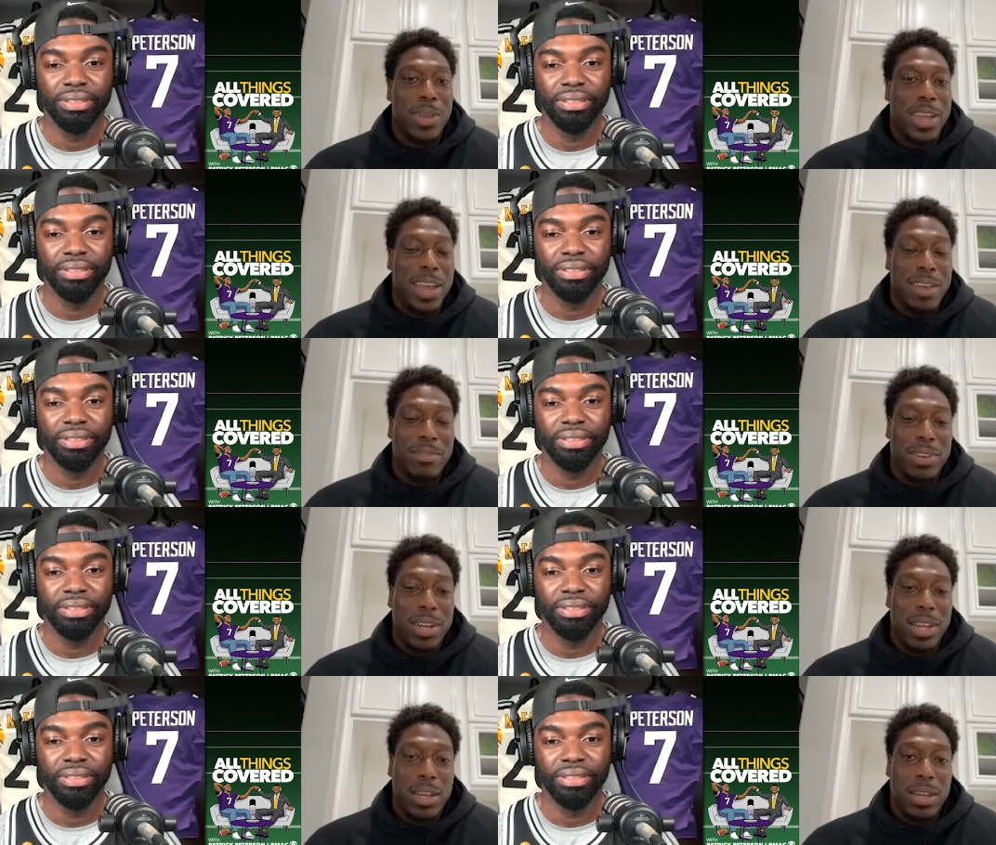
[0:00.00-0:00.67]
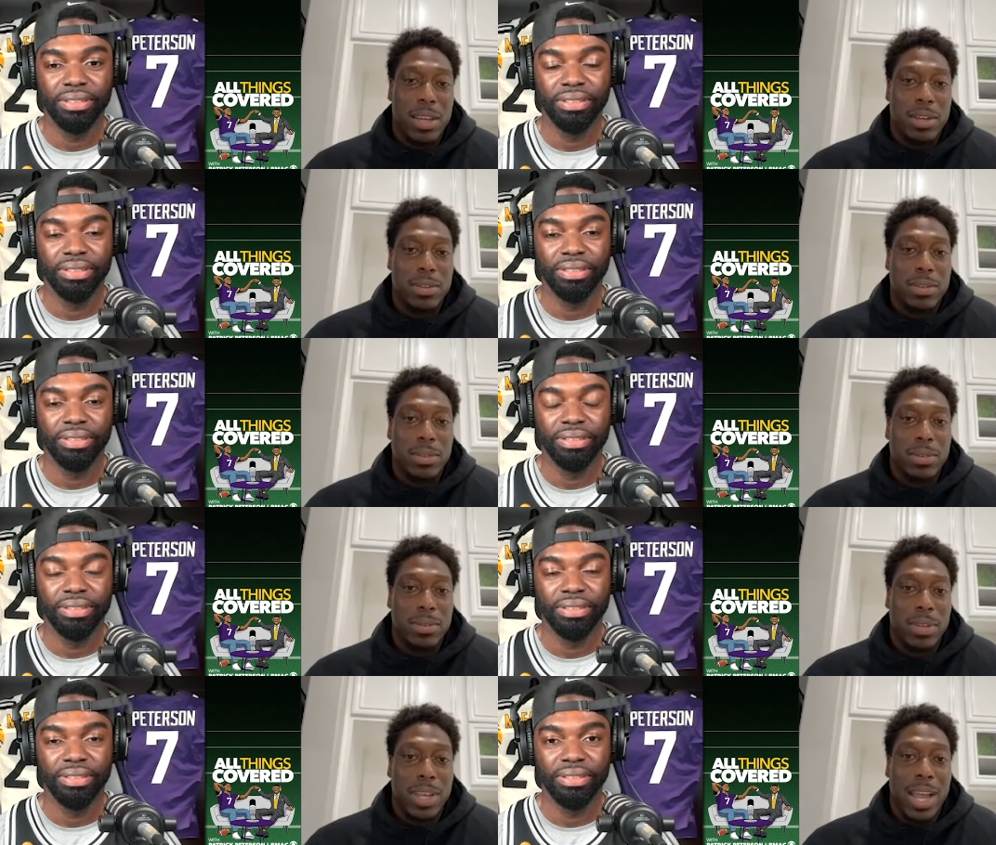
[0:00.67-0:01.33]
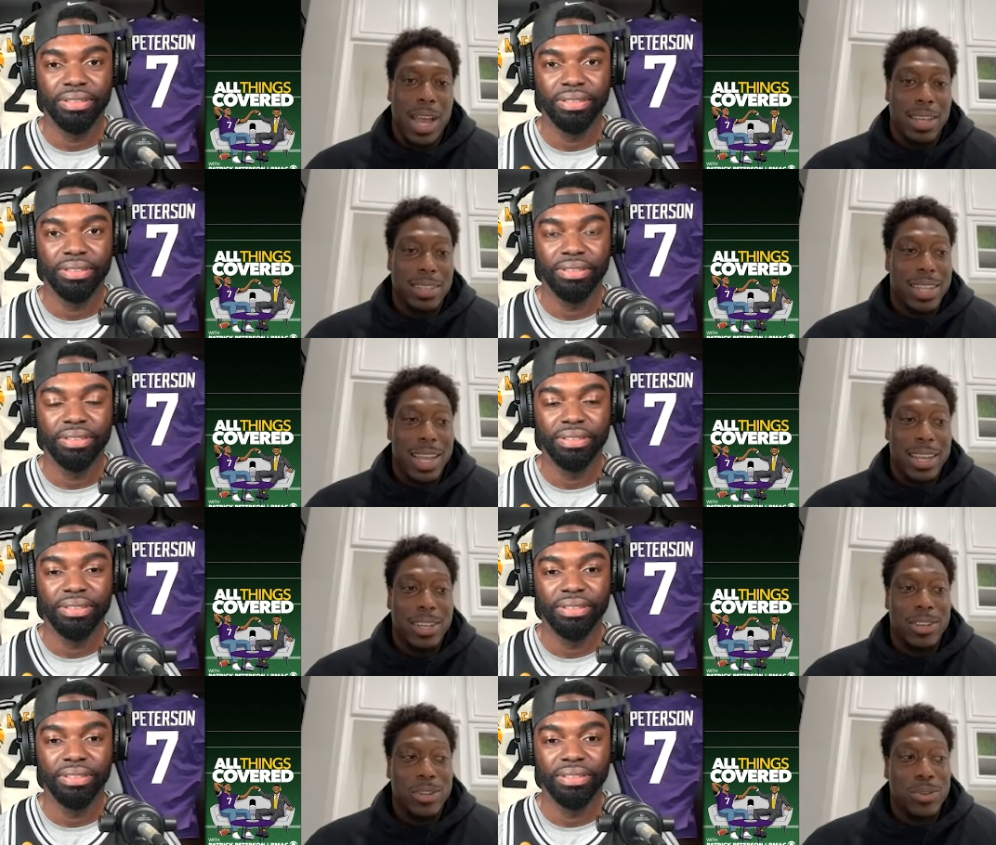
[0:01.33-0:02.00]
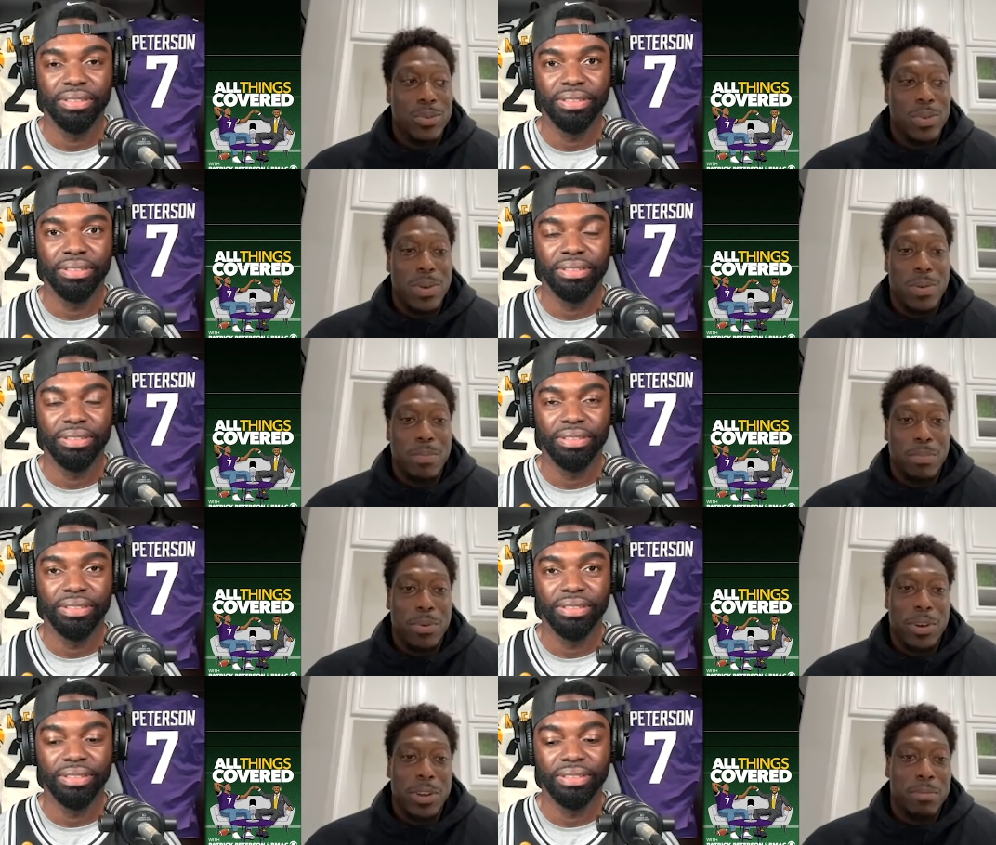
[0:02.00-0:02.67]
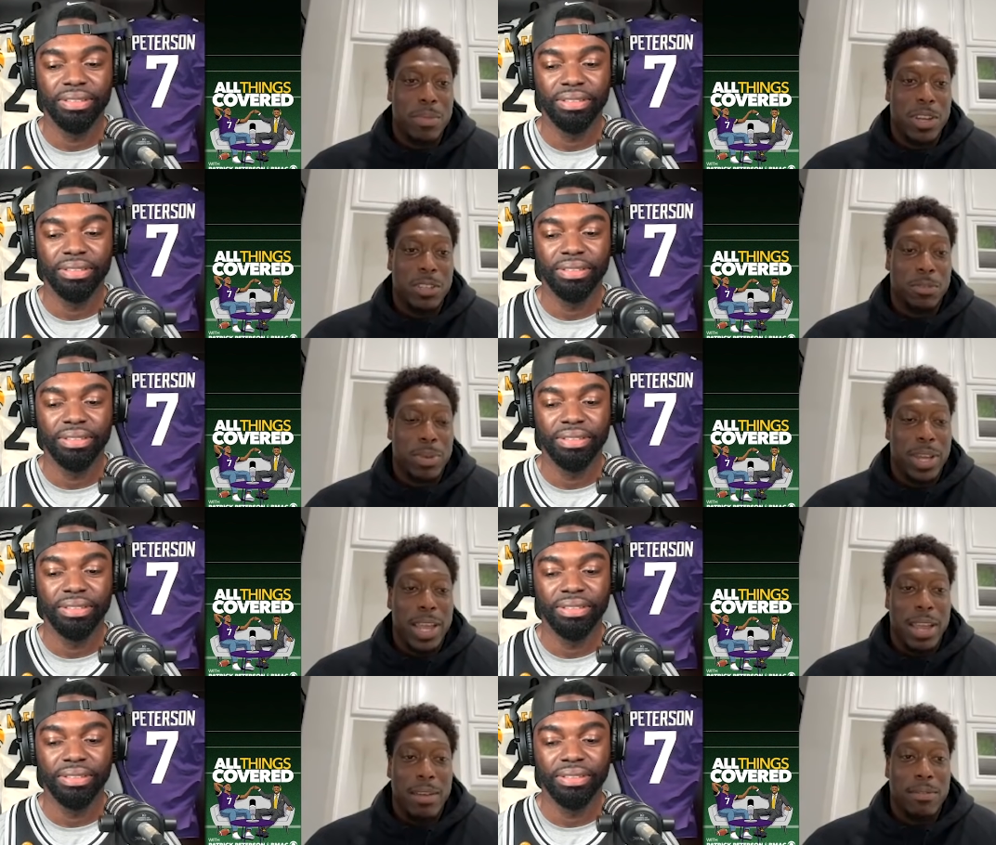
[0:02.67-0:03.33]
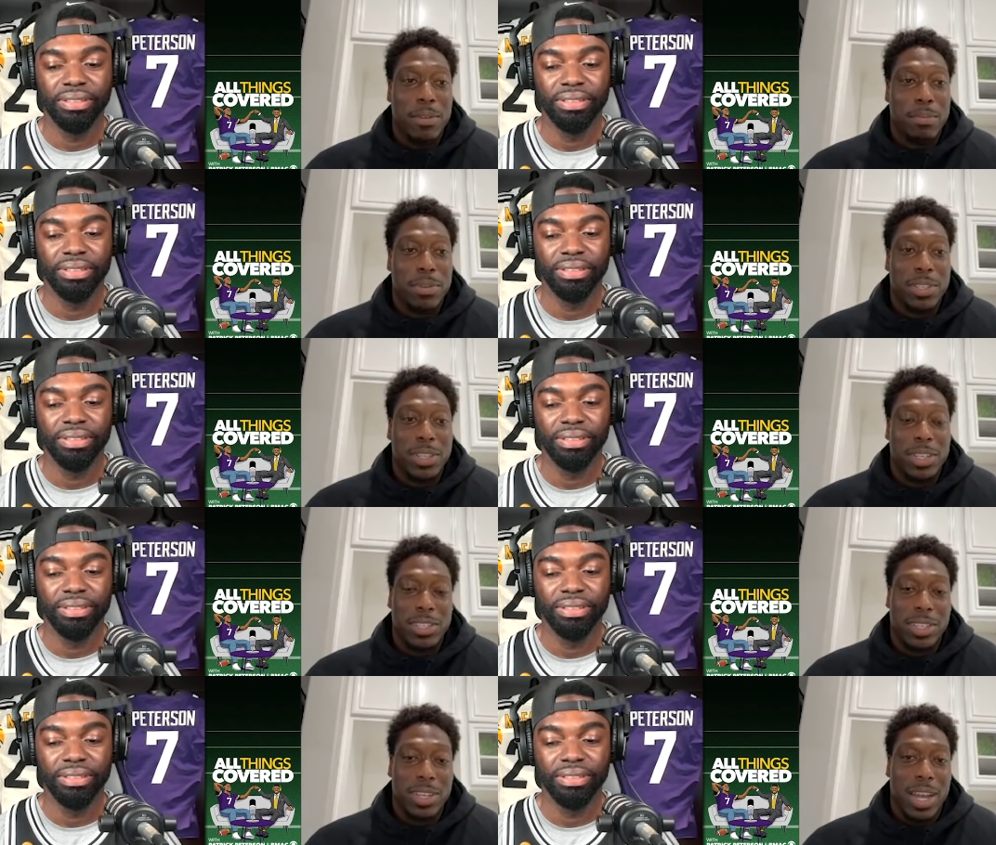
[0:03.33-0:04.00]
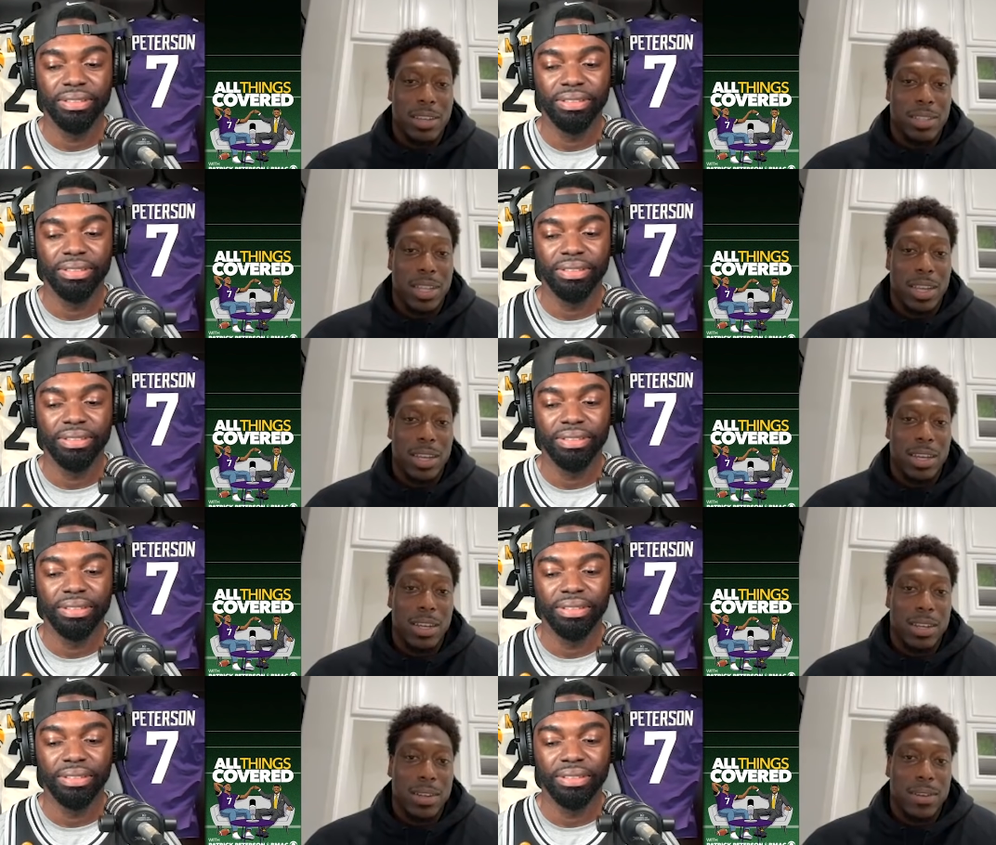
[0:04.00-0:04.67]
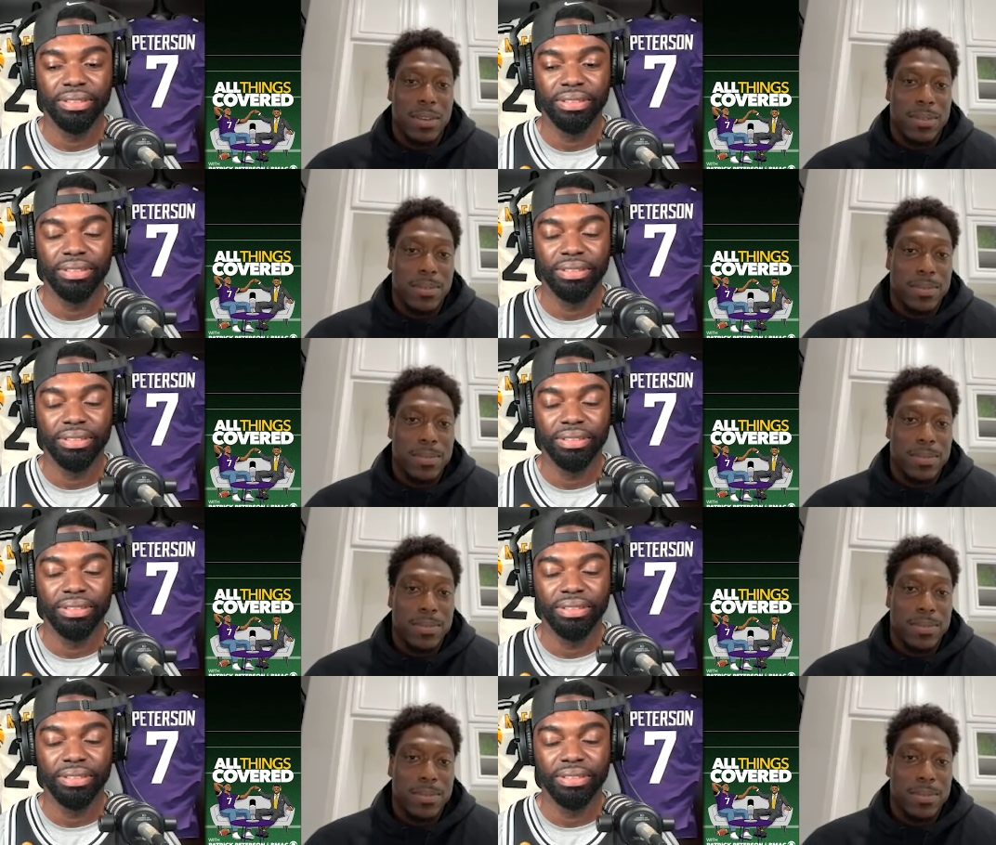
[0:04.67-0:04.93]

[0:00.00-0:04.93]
Speaker 1: that we have in that huddle. Guys that can do pretty much play every position out there.